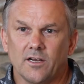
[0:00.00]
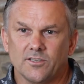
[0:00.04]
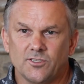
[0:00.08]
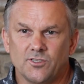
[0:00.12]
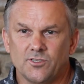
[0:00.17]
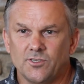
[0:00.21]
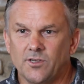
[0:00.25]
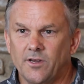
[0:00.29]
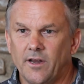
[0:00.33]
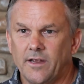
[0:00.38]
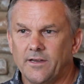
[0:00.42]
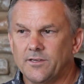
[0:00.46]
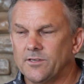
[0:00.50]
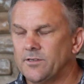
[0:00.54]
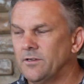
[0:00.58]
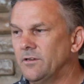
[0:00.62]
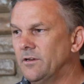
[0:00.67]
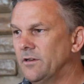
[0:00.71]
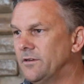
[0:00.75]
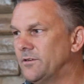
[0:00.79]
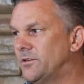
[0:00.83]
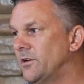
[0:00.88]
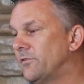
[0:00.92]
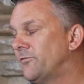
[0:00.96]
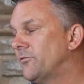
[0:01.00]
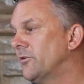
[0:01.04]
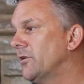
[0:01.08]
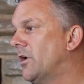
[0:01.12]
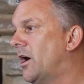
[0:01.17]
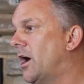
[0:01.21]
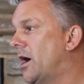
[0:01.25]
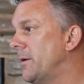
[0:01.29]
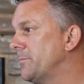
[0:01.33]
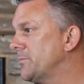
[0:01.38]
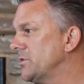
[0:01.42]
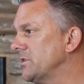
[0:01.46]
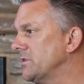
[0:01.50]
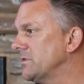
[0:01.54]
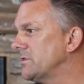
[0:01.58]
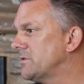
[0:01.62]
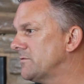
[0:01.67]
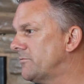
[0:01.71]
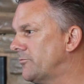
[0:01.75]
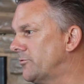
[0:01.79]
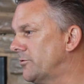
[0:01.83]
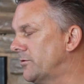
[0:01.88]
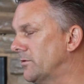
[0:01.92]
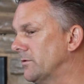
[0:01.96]
oxygenation and different
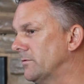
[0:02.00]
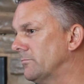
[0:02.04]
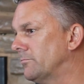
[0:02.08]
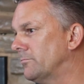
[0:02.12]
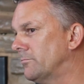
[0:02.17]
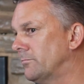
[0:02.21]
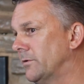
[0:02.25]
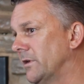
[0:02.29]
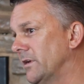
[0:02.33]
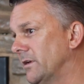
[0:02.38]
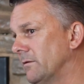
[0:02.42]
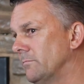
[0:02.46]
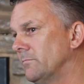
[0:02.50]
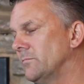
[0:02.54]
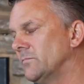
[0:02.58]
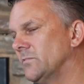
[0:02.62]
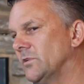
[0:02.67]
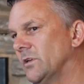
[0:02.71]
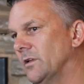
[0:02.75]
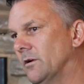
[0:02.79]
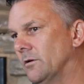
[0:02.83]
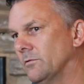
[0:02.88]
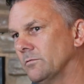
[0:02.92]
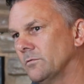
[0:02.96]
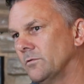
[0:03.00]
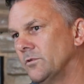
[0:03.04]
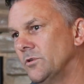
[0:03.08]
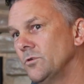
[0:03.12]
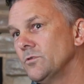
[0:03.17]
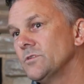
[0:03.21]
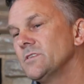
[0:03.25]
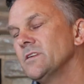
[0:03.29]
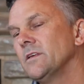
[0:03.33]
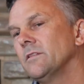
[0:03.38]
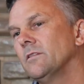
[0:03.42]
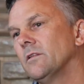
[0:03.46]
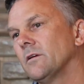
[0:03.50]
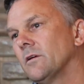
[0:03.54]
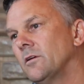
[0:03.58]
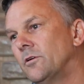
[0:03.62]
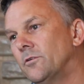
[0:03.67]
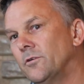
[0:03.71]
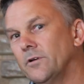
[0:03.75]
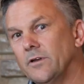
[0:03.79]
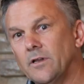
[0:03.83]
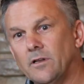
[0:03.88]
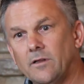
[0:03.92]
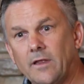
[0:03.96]
options for using the
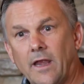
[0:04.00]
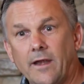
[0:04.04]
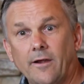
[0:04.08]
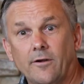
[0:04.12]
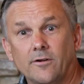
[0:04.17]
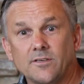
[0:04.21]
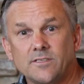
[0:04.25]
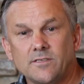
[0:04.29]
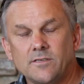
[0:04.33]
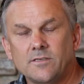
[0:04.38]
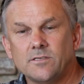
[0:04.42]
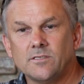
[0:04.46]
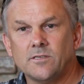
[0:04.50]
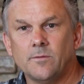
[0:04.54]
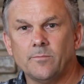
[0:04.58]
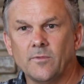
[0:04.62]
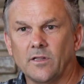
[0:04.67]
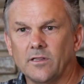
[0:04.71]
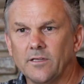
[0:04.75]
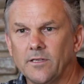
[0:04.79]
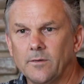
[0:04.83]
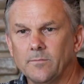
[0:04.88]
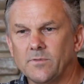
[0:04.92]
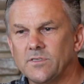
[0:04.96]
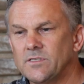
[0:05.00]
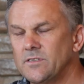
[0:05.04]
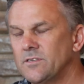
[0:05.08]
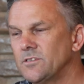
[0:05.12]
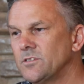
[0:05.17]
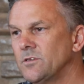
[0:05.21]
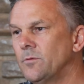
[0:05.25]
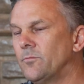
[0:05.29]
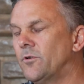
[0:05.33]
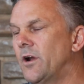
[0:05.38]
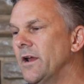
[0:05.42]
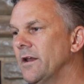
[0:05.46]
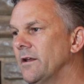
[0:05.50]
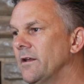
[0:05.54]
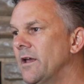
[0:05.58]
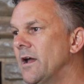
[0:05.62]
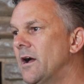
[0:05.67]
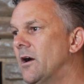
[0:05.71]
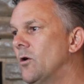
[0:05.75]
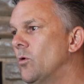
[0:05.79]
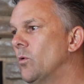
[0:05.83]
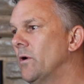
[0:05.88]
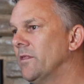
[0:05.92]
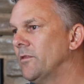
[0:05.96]
current air system, the LEAM system right
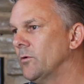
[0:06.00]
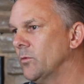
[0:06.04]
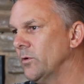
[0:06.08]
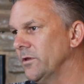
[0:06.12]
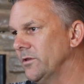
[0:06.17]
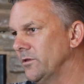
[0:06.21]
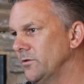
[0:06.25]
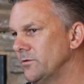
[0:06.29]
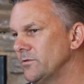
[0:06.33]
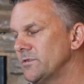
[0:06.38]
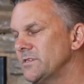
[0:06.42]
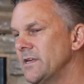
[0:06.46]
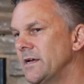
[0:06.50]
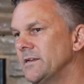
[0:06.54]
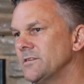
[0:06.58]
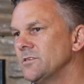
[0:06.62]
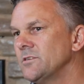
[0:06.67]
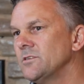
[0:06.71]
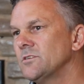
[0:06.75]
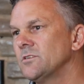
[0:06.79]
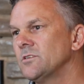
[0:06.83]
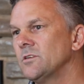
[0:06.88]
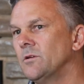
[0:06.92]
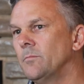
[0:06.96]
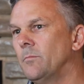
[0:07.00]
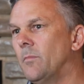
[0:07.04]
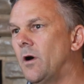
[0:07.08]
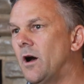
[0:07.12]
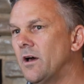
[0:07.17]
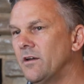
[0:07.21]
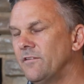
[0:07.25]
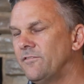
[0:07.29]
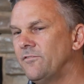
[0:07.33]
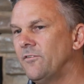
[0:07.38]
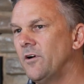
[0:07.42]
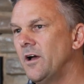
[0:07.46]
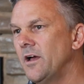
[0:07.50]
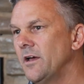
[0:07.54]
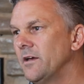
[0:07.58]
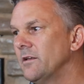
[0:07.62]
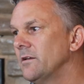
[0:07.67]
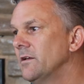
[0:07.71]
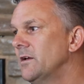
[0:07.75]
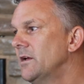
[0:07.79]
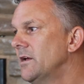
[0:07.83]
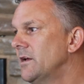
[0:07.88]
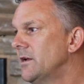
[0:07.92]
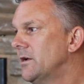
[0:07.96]
now, whether we use that system, modify
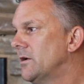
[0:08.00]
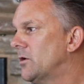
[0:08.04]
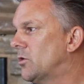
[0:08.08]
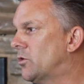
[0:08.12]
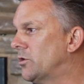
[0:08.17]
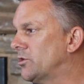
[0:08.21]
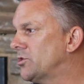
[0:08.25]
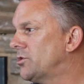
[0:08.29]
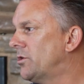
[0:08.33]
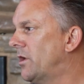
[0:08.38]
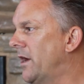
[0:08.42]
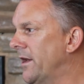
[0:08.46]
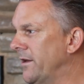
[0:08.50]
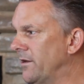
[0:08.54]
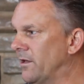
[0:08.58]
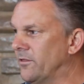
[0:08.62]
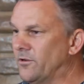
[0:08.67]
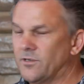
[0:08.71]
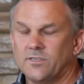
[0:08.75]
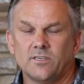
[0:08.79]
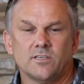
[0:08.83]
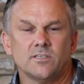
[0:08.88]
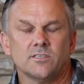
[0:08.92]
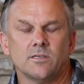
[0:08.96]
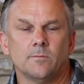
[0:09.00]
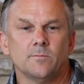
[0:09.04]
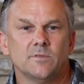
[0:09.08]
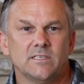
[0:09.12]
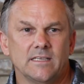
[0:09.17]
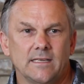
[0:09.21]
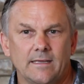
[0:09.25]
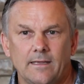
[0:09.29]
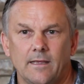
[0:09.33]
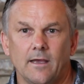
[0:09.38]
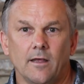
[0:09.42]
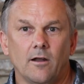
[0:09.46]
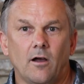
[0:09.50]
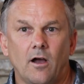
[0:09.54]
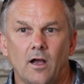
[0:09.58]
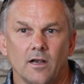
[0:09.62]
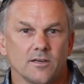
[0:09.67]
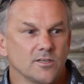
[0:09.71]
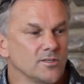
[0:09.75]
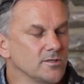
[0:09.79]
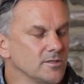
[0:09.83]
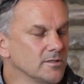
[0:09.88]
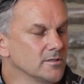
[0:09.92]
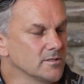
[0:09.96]
it, or try another system to get
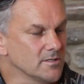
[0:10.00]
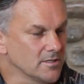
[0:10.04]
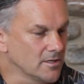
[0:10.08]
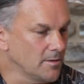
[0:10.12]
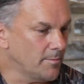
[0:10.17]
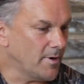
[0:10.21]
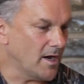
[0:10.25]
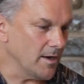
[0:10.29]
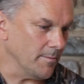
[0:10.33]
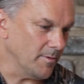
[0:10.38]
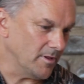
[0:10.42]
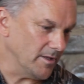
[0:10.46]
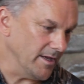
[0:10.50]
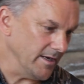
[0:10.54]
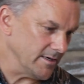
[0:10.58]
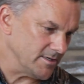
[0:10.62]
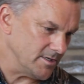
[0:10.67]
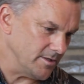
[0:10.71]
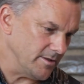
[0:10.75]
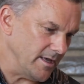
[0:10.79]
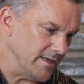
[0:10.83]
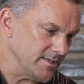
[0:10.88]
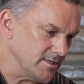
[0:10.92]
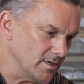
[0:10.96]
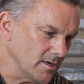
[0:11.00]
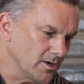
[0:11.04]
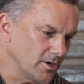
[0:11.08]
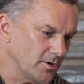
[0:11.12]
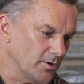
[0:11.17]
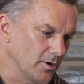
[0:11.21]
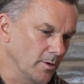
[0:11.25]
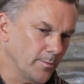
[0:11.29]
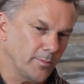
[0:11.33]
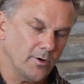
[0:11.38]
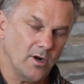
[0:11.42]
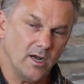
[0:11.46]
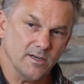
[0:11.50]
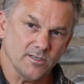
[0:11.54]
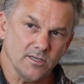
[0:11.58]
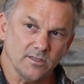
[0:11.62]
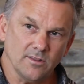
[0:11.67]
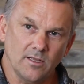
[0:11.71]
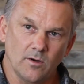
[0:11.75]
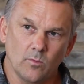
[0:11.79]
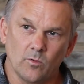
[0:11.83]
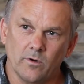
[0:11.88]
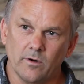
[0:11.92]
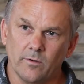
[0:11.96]
oxygen to the bottom of the lake. So that's a current
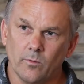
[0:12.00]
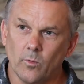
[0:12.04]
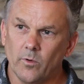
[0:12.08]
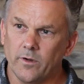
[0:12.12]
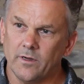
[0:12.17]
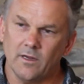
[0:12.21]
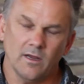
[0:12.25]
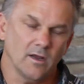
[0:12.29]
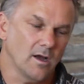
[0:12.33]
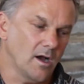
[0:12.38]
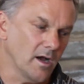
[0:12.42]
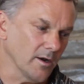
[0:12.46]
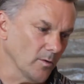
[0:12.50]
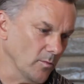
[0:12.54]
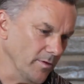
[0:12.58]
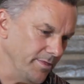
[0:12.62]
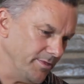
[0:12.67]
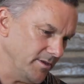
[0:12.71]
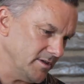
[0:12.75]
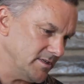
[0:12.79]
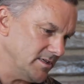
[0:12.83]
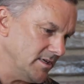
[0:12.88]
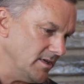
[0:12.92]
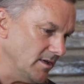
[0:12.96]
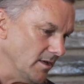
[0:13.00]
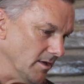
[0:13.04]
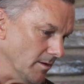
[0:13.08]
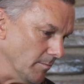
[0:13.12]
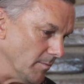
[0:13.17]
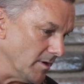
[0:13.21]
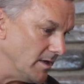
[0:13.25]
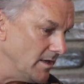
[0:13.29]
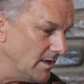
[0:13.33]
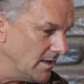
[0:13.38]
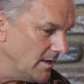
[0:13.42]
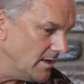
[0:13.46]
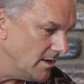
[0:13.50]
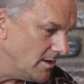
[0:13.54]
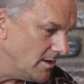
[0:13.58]
project that we're working on with the team.